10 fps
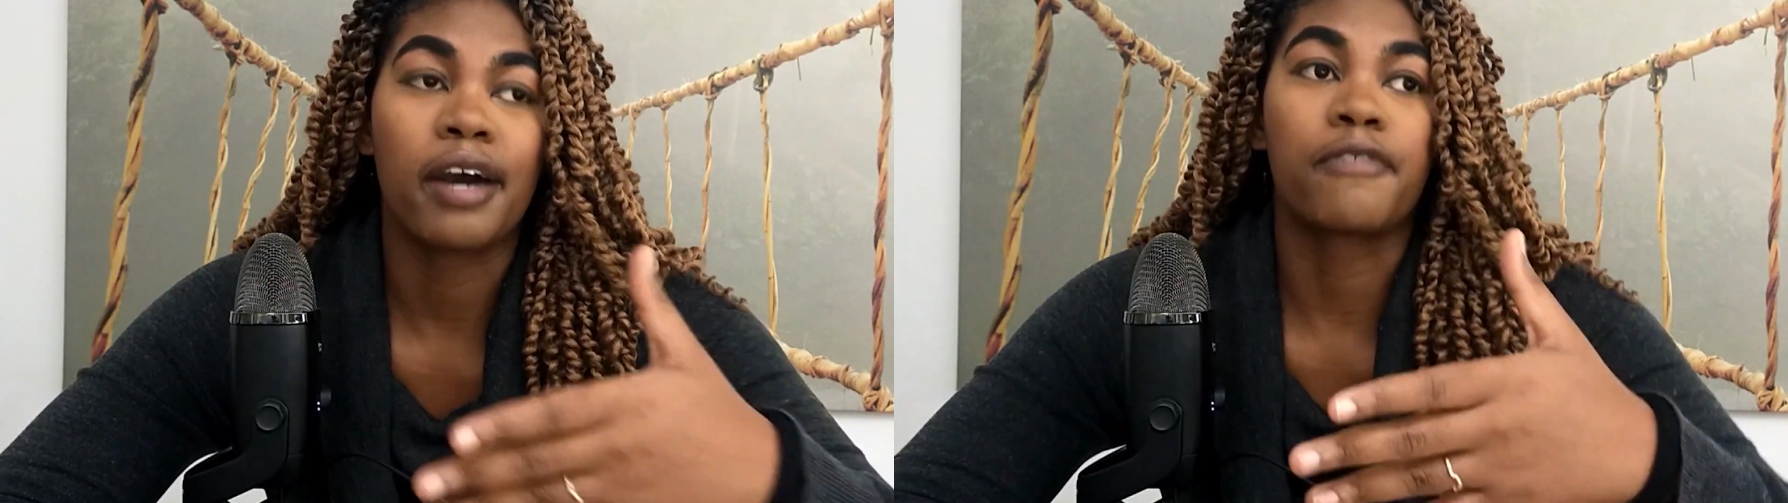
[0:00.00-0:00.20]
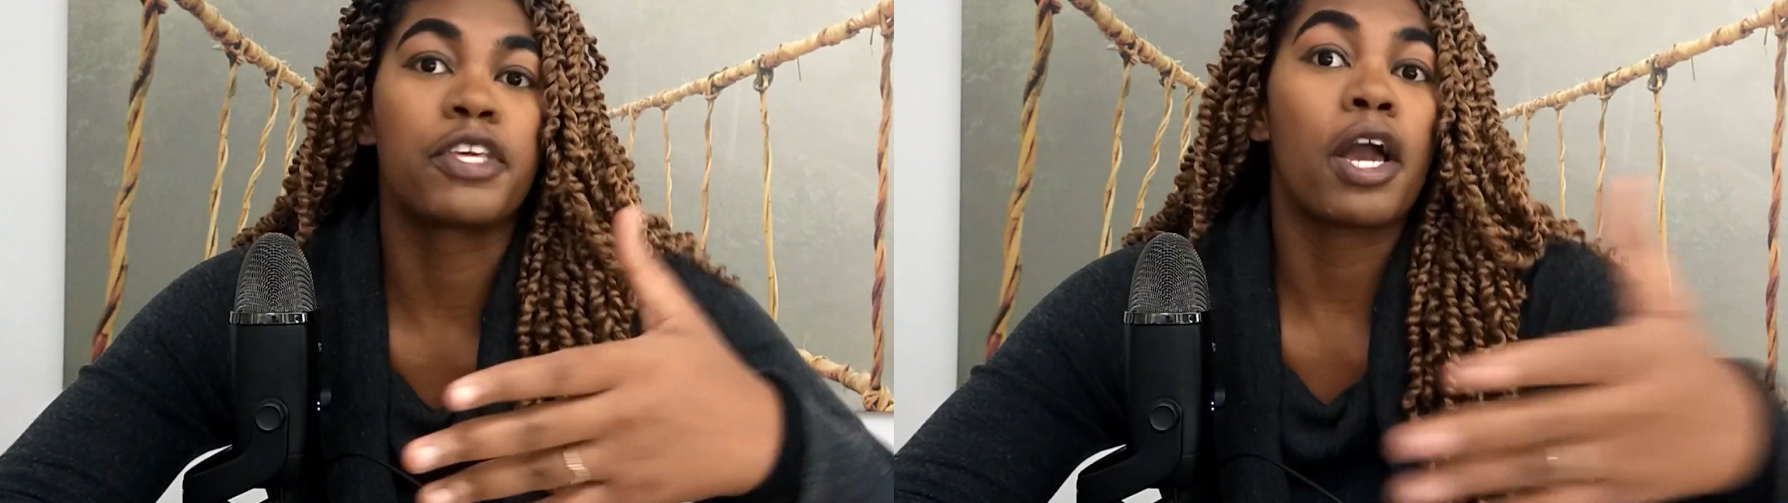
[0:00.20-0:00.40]

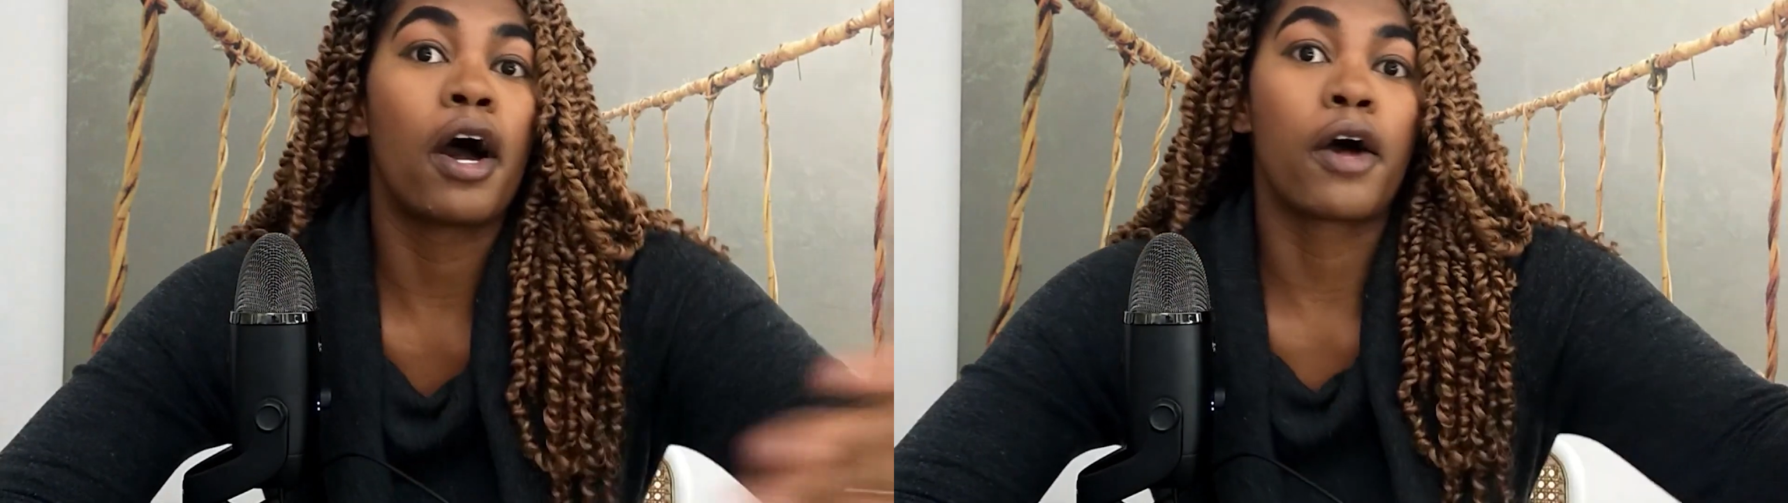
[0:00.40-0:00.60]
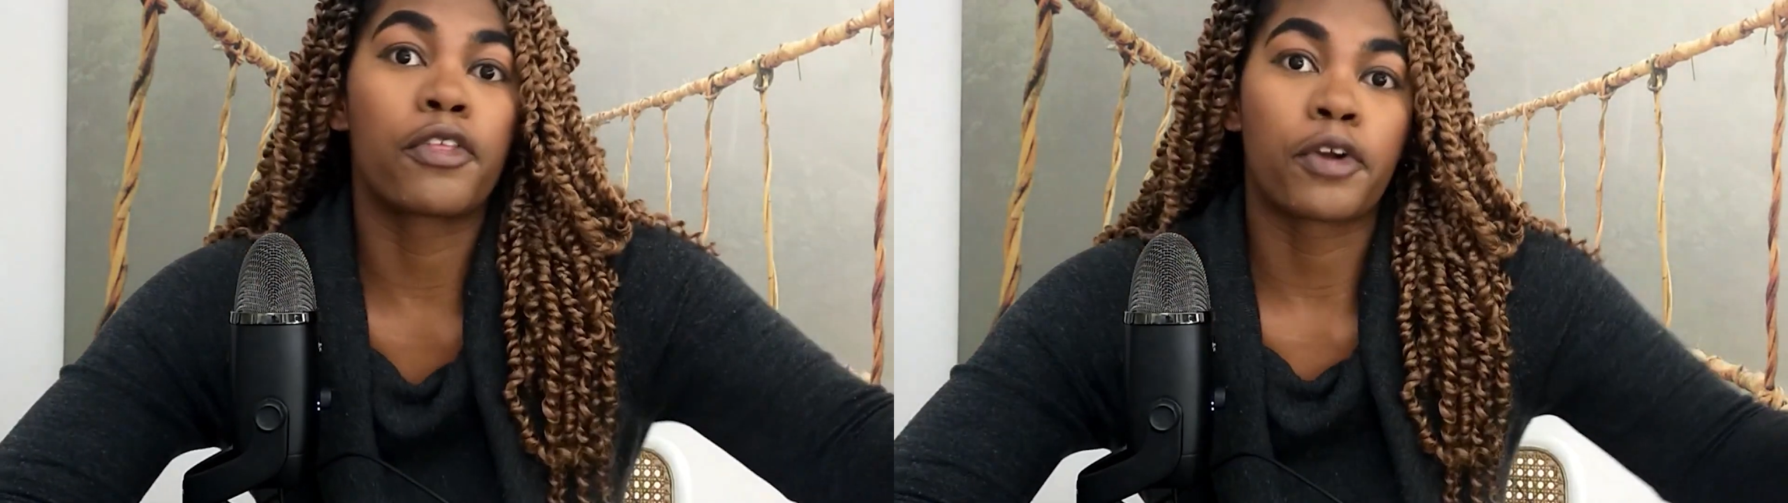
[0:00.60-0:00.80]
of the
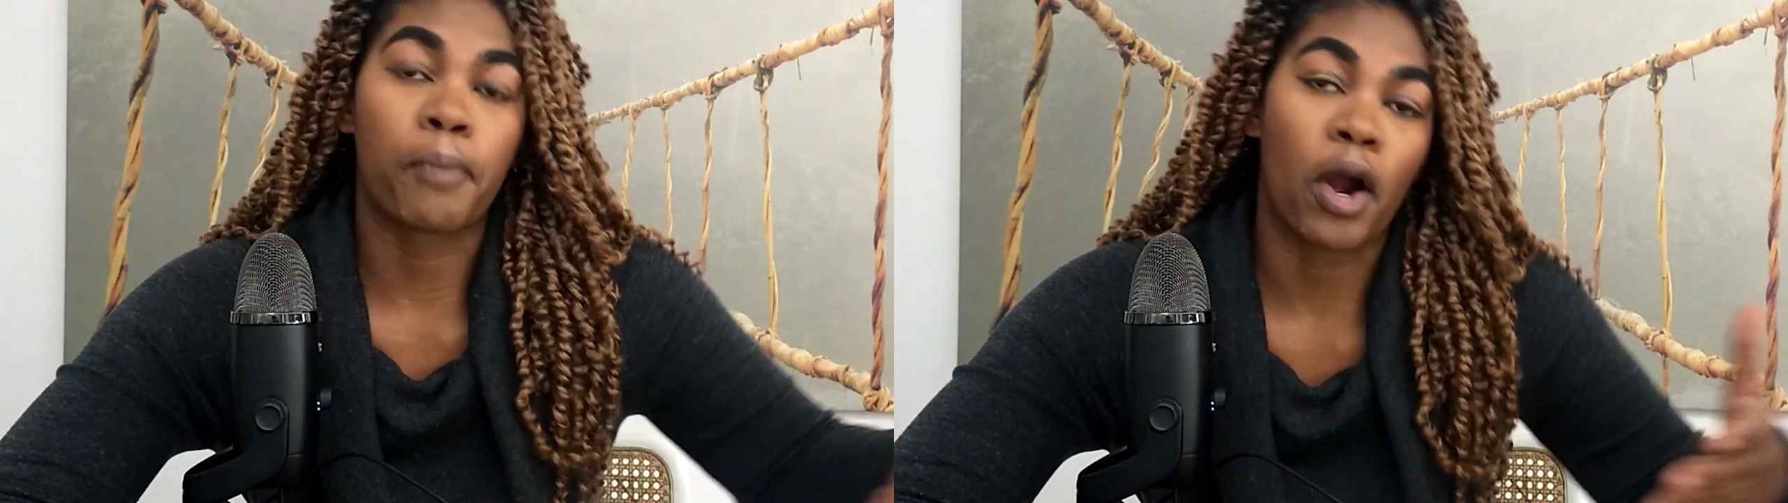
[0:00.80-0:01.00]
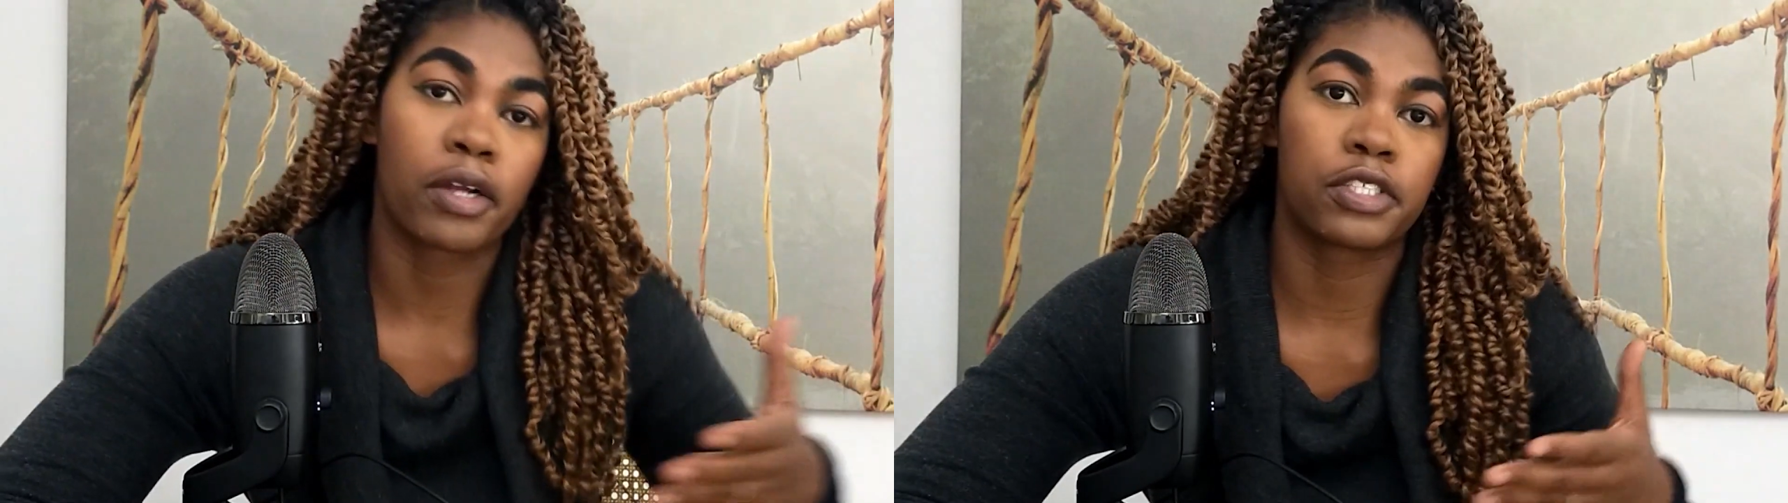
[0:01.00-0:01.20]
other
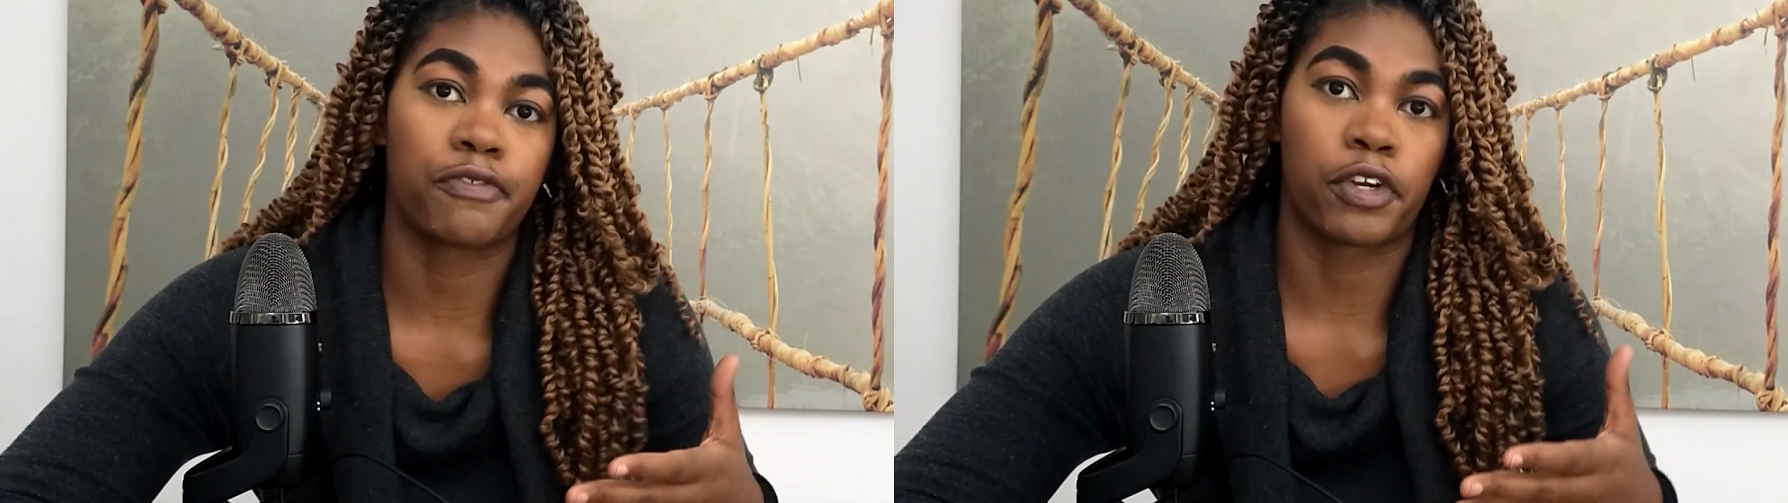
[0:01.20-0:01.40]
parts